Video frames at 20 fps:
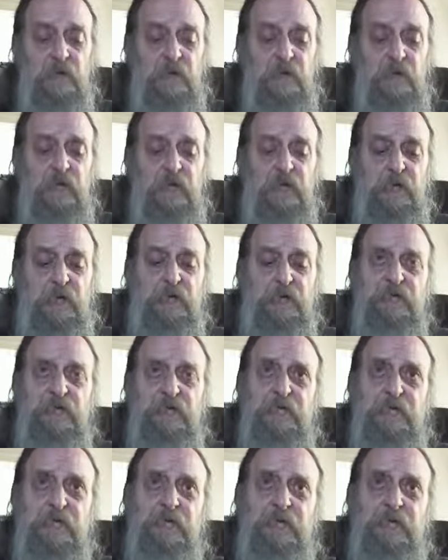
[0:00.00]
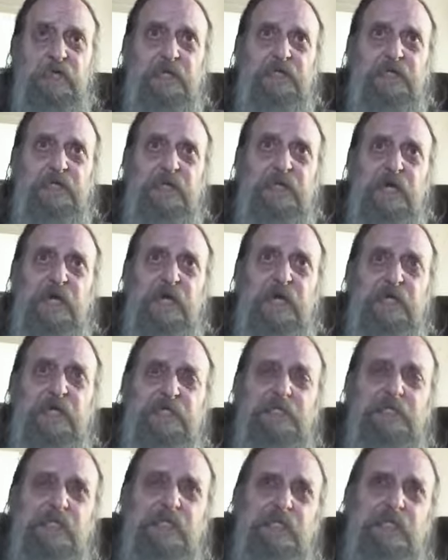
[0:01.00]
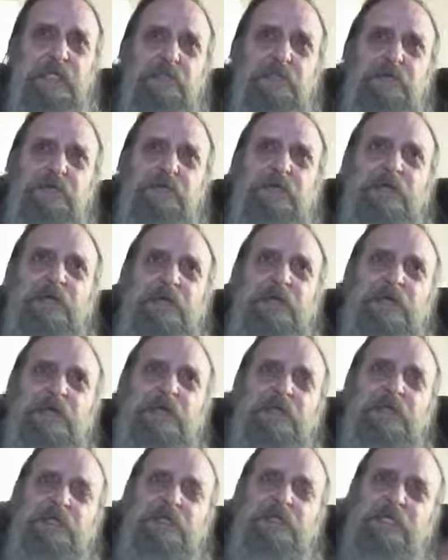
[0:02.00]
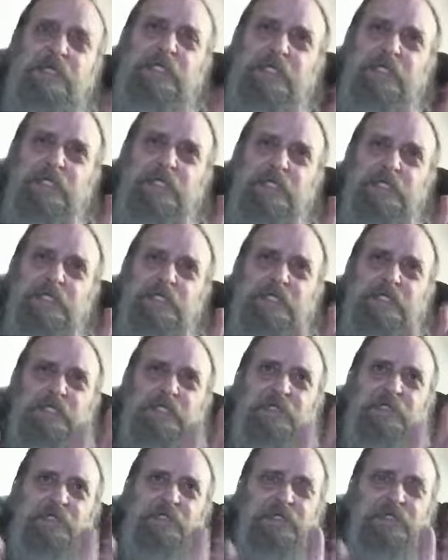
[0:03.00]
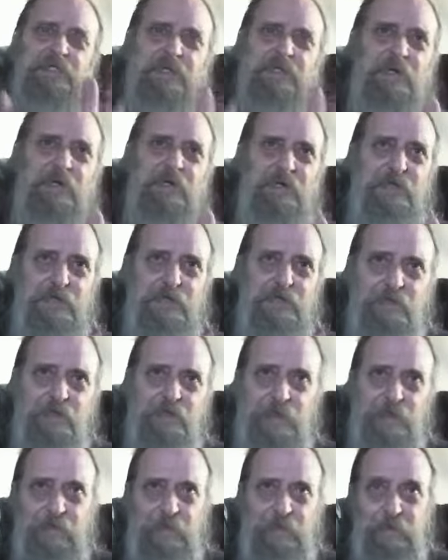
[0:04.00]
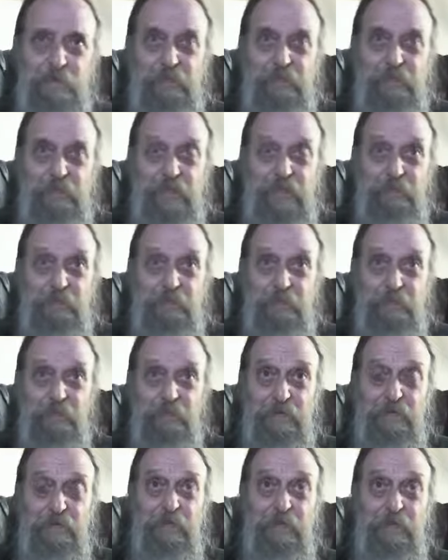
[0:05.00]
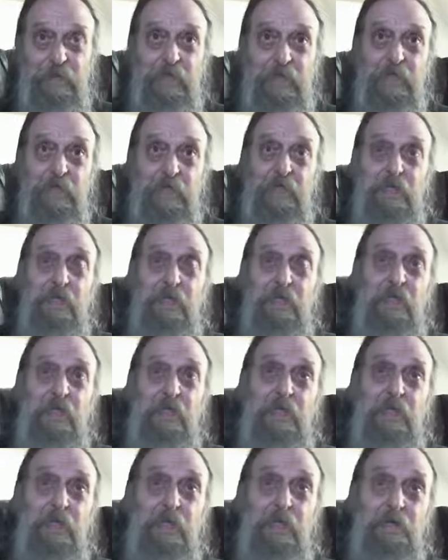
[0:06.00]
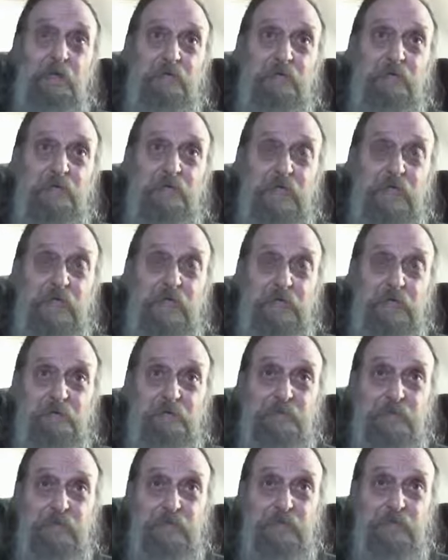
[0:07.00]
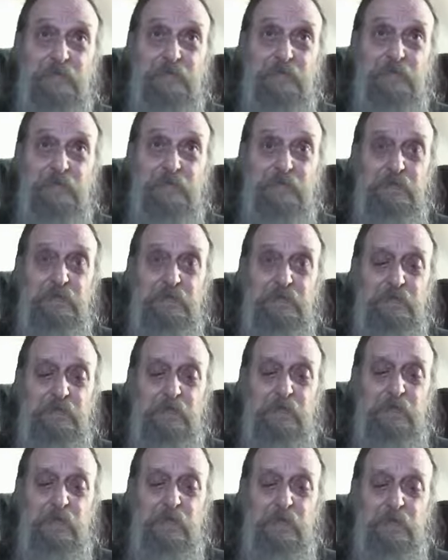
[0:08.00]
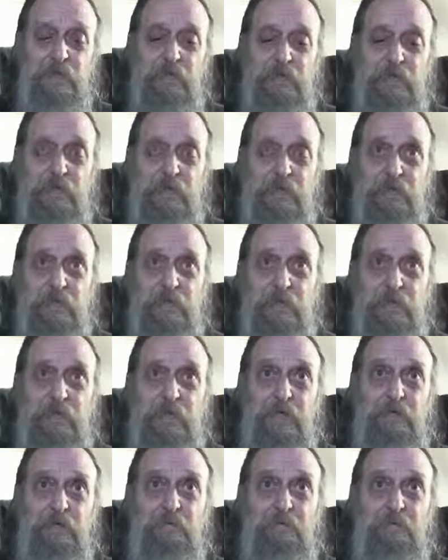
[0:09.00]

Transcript: and, and then you gotta think, okay, now these, there's a certain group of people, of believers, who are caught up